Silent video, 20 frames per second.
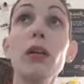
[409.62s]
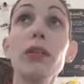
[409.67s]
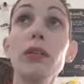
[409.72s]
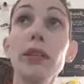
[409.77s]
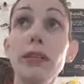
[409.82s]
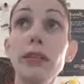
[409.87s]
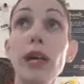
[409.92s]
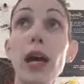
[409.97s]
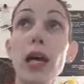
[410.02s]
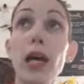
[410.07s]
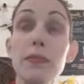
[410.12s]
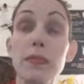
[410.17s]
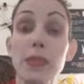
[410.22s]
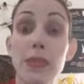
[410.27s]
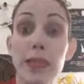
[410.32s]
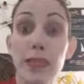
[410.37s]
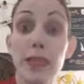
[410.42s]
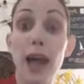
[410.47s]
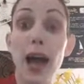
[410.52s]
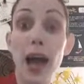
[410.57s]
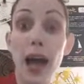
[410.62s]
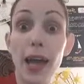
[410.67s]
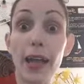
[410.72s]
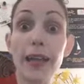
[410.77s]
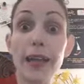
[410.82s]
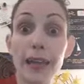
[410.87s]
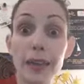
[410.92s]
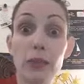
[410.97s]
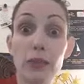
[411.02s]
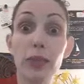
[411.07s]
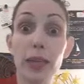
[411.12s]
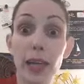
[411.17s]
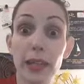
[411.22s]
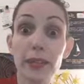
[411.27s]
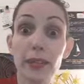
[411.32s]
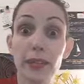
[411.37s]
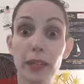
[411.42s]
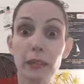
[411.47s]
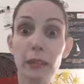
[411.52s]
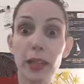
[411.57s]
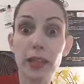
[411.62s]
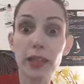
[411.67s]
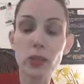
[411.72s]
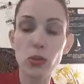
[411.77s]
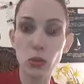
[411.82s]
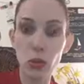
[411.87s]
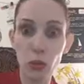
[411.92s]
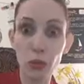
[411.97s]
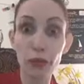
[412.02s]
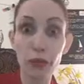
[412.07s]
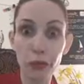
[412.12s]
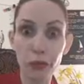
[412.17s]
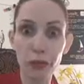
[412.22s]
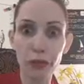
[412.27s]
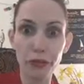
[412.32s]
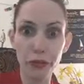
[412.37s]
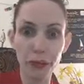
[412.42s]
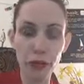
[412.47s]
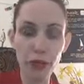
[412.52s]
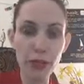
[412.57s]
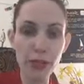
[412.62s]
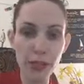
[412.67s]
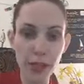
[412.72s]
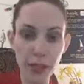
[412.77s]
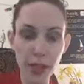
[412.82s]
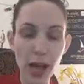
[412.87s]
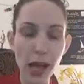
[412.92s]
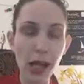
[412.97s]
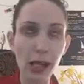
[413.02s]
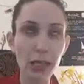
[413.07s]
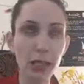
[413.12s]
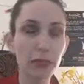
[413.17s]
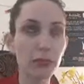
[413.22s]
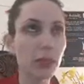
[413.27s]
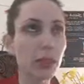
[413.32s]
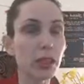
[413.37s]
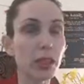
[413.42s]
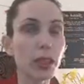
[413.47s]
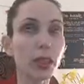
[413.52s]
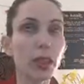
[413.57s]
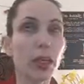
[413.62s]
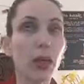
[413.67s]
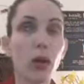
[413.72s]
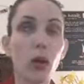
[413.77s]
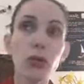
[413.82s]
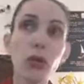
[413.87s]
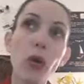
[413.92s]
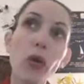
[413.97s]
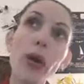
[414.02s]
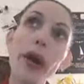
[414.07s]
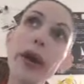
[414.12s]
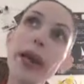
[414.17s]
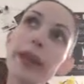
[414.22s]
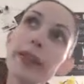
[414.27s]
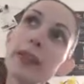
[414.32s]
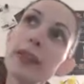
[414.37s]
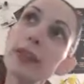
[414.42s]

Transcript: the times that I created my solo the first time, although I had